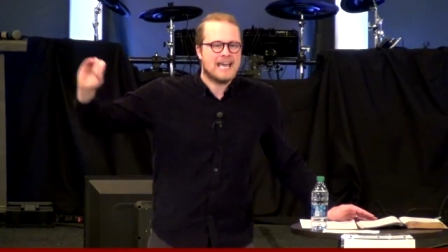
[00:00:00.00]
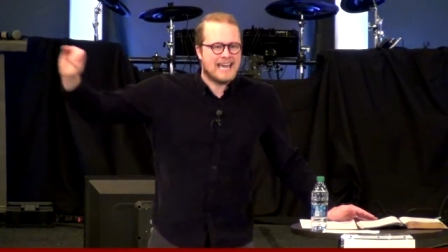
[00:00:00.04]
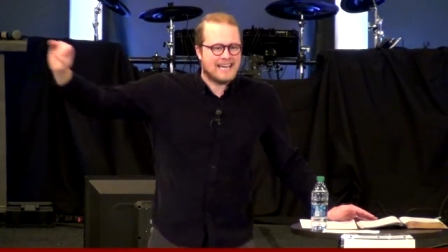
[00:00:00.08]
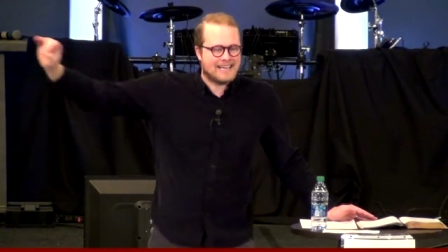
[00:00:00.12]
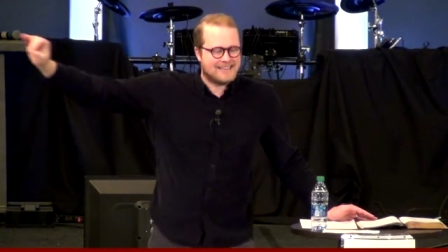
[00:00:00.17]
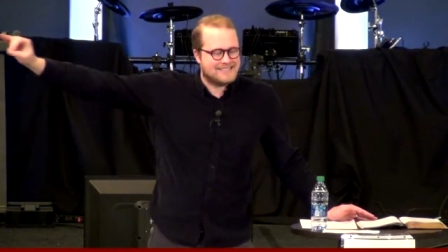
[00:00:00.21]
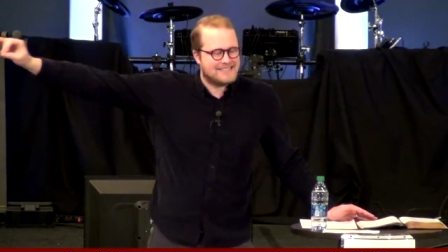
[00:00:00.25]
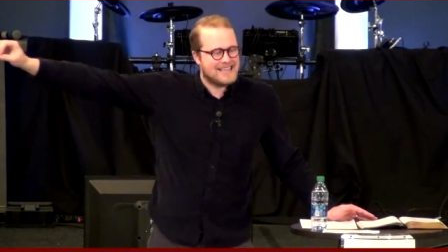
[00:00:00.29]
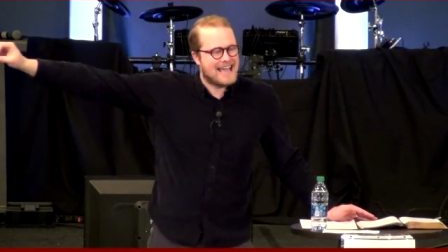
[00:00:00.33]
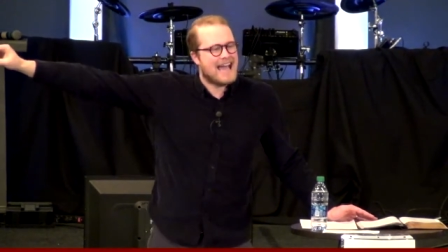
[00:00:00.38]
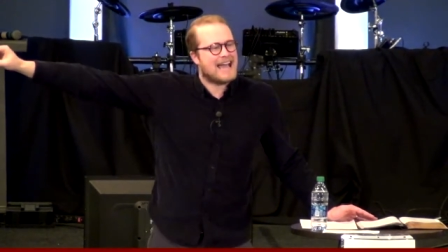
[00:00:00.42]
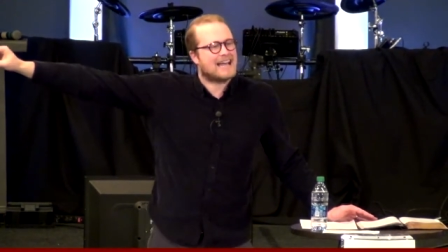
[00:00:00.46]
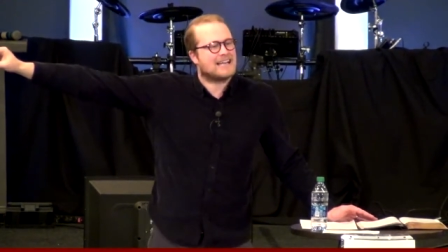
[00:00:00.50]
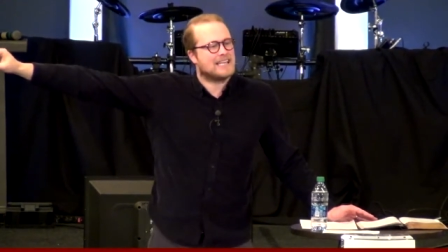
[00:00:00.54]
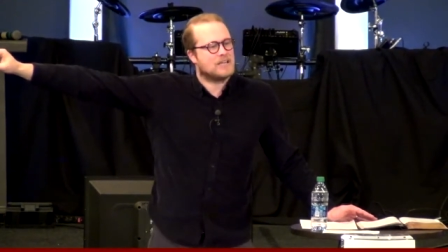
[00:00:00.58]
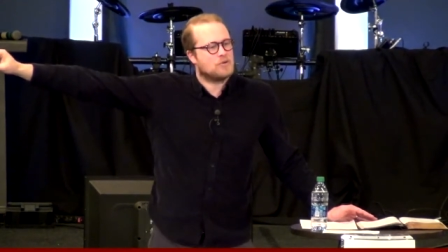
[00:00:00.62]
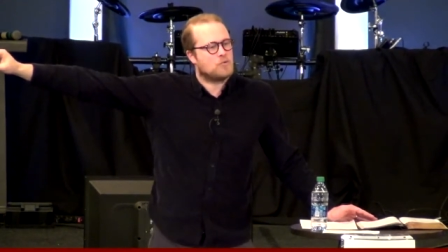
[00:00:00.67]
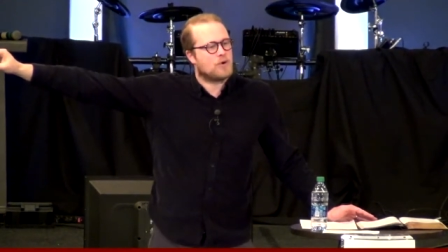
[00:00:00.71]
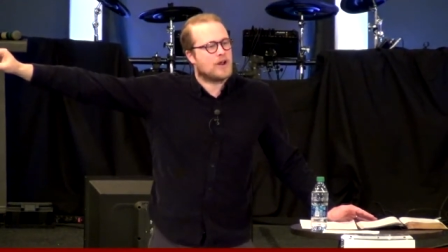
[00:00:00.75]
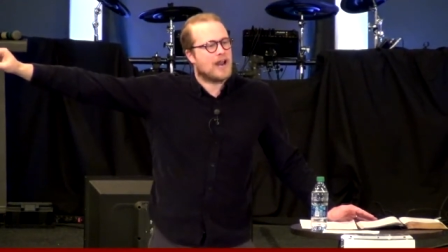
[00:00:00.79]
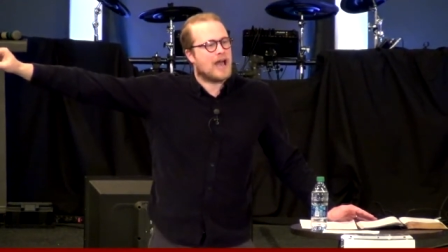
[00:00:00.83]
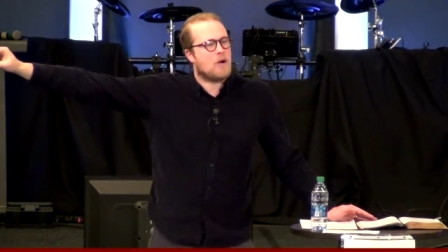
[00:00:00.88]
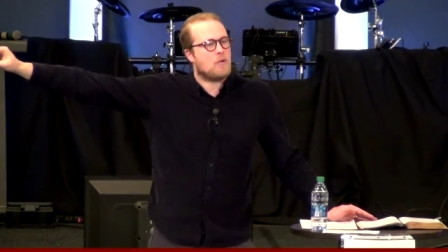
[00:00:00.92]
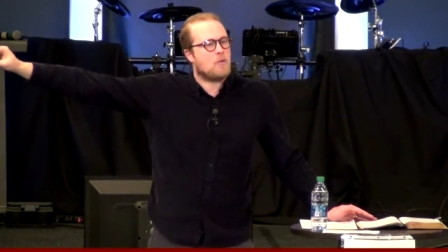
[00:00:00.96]
exactly
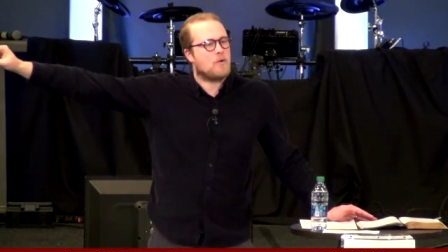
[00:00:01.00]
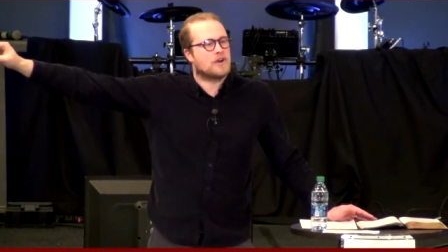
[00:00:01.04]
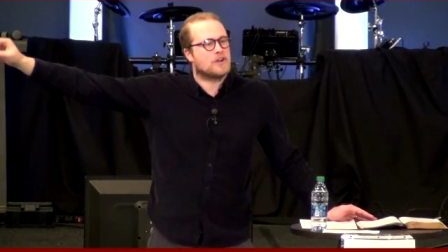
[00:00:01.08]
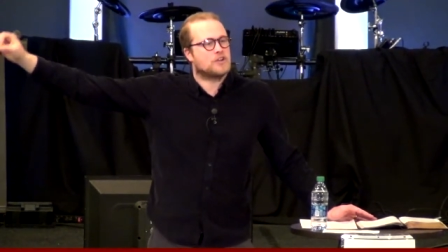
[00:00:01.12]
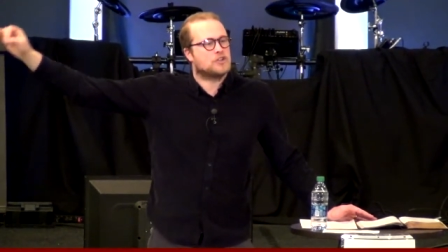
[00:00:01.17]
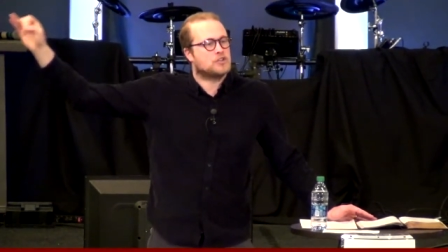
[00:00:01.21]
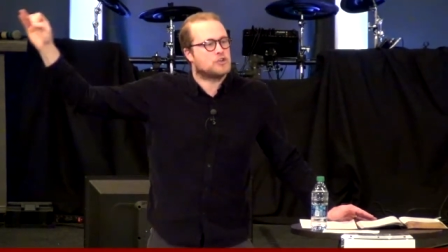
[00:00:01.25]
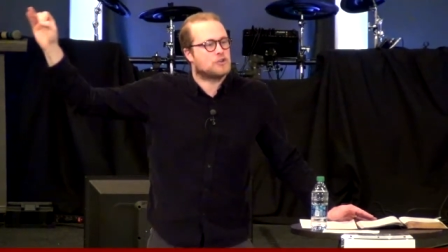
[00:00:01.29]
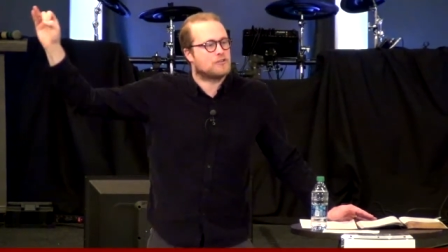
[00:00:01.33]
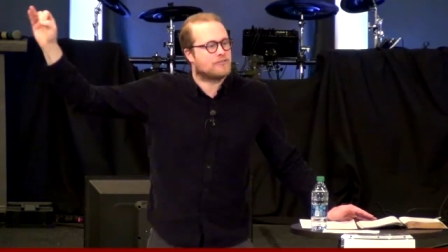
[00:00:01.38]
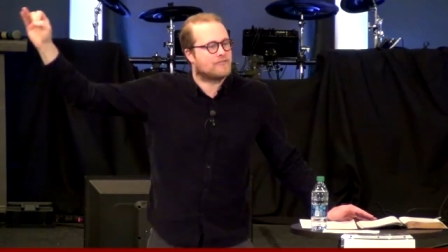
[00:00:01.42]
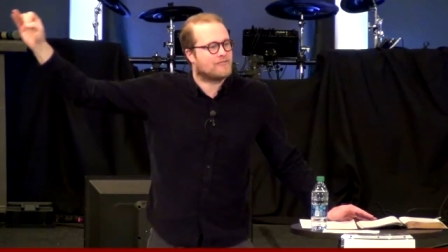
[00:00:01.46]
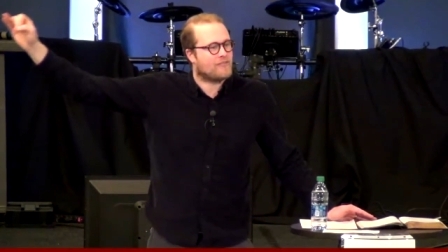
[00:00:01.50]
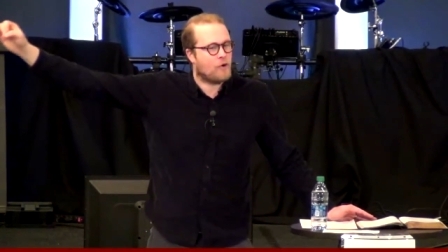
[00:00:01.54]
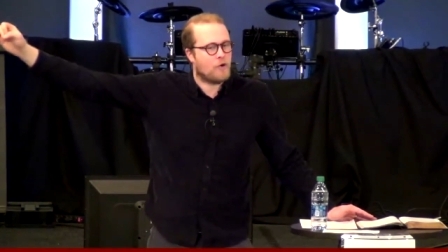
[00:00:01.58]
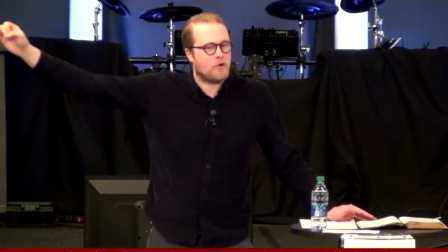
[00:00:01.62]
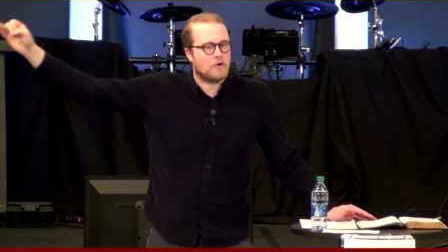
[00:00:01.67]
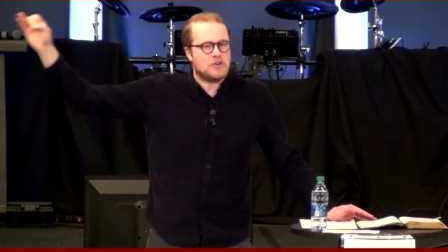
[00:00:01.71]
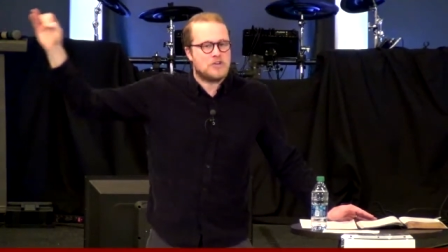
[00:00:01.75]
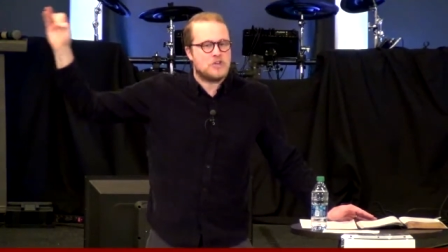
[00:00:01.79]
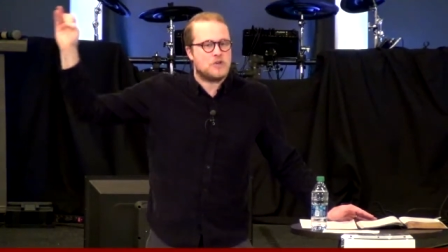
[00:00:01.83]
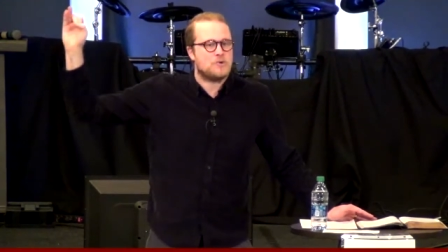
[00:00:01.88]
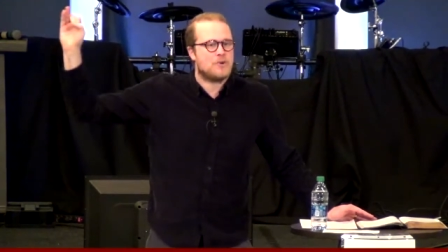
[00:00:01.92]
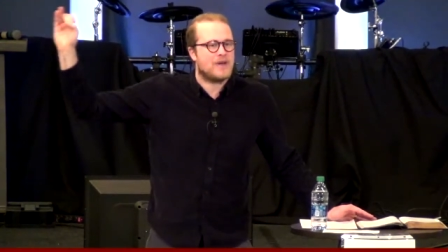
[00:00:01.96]
what I want to do
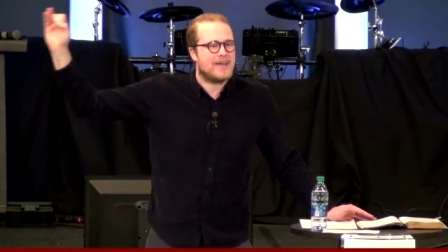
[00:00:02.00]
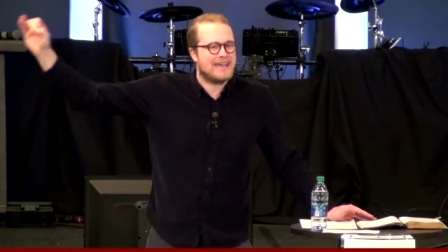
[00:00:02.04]
for you,